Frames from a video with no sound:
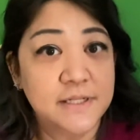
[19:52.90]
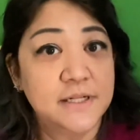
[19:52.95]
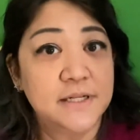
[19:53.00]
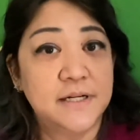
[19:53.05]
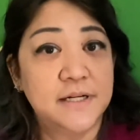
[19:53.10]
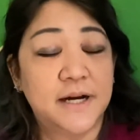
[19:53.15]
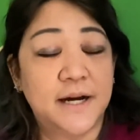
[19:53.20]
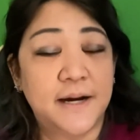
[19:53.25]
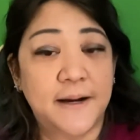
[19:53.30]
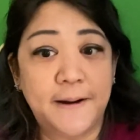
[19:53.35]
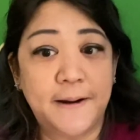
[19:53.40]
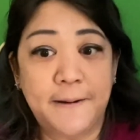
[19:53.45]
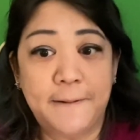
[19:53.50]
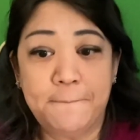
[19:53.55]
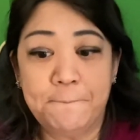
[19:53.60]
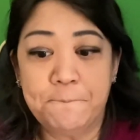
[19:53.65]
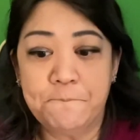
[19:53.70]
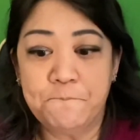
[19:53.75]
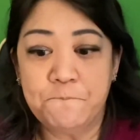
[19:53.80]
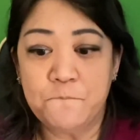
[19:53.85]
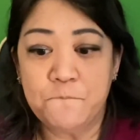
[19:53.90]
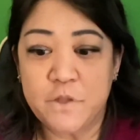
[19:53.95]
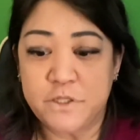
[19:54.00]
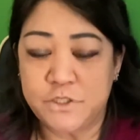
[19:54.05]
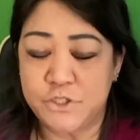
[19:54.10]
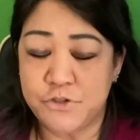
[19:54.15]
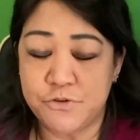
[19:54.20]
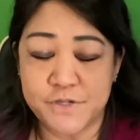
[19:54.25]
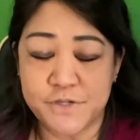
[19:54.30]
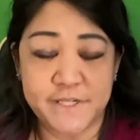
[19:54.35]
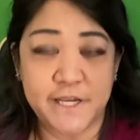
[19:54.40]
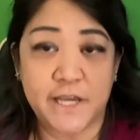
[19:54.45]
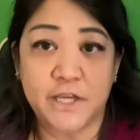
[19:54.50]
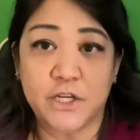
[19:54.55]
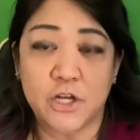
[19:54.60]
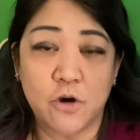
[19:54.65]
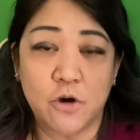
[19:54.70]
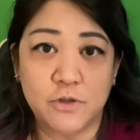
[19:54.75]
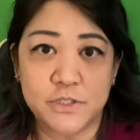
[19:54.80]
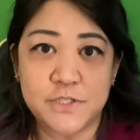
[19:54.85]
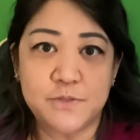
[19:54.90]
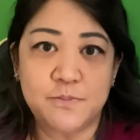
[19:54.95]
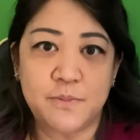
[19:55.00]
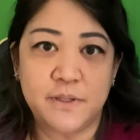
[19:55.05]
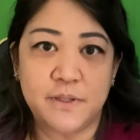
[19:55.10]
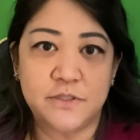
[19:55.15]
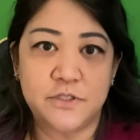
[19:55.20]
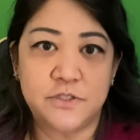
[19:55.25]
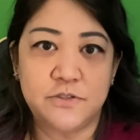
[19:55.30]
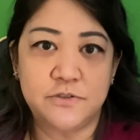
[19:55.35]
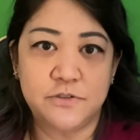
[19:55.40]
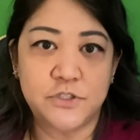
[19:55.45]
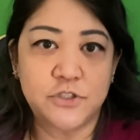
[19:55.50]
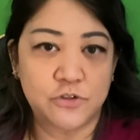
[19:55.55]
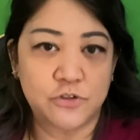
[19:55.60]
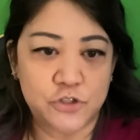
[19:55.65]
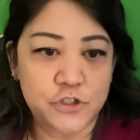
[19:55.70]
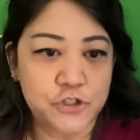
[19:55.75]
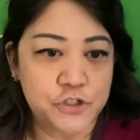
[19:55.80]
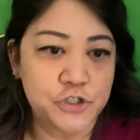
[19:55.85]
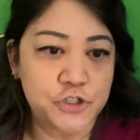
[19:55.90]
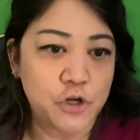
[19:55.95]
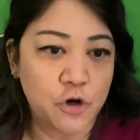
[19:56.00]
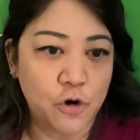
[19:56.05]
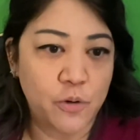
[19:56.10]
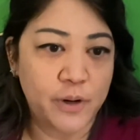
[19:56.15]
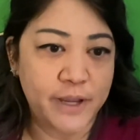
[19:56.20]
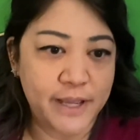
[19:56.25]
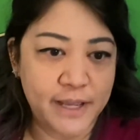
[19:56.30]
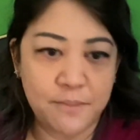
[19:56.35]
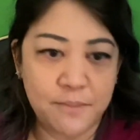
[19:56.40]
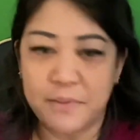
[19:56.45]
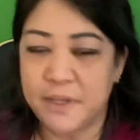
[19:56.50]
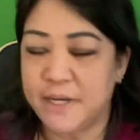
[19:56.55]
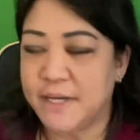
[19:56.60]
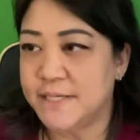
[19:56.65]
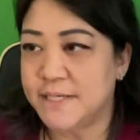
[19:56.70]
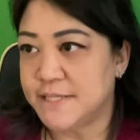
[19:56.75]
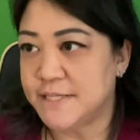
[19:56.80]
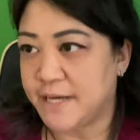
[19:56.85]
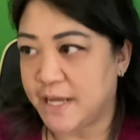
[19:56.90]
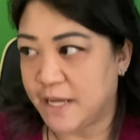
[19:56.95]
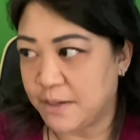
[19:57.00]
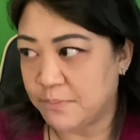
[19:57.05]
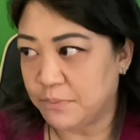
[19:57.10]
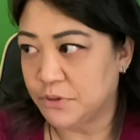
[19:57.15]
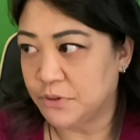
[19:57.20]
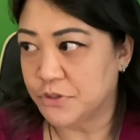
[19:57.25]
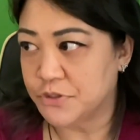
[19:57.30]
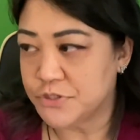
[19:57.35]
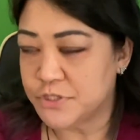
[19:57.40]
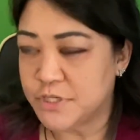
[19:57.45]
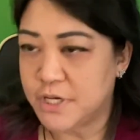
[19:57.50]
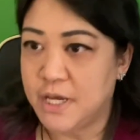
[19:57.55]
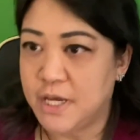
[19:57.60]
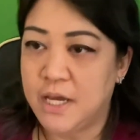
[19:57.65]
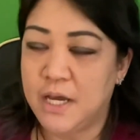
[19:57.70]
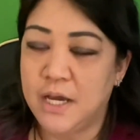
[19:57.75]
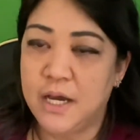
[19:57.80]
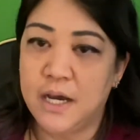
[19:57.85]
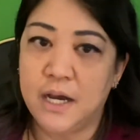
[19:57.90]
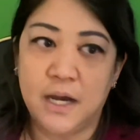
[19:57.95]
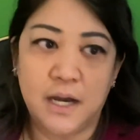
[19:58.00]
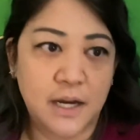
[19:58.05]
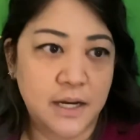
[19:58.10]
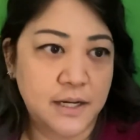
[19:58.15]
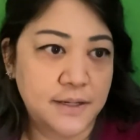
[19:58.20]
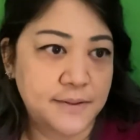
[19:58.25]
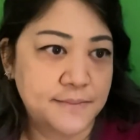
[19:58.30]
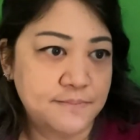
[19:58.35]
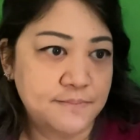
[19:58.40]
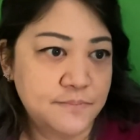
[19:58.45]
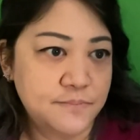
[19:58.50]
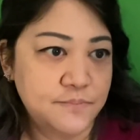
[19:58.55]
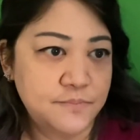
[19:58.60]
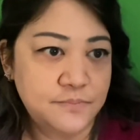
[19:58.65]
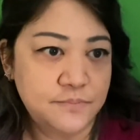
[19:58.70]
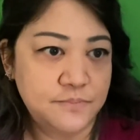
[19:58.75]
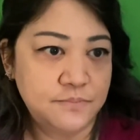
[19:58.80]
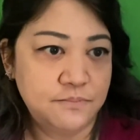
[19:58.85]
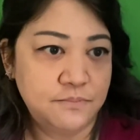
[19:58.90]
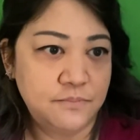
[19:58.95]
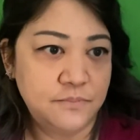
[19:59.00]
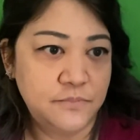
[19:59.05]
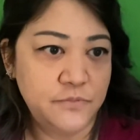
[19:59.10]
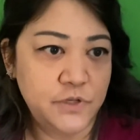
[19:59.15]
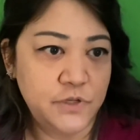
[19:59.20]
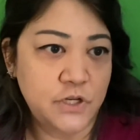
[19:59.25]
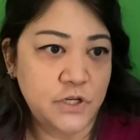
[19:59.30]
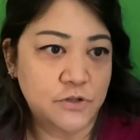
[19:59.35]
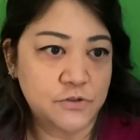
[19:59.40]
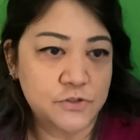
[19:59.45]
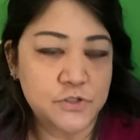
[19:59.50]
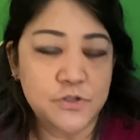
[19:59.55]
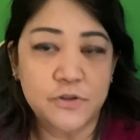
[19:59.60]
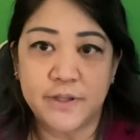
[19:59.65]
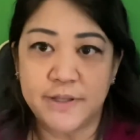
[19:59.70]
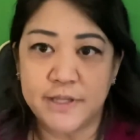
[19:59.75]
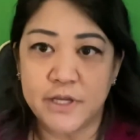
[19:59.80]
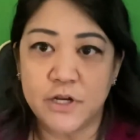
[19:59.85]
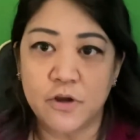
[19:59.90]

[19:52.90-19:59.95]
and she was saying no, it's so to show him and his enablers, so that they know